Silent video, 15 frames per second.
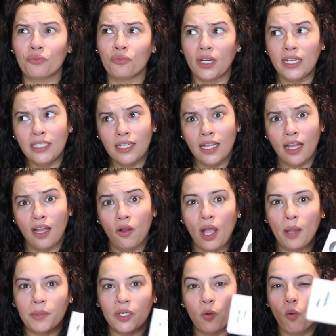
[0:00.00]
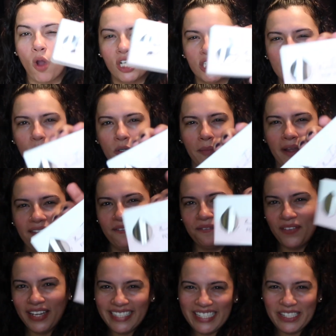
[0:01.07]
right now I'm gonna wash it with my
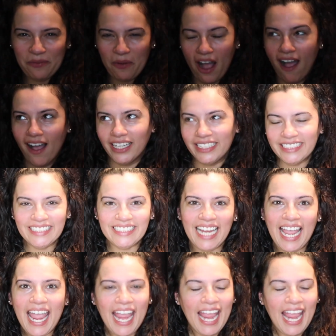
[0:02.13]
face wash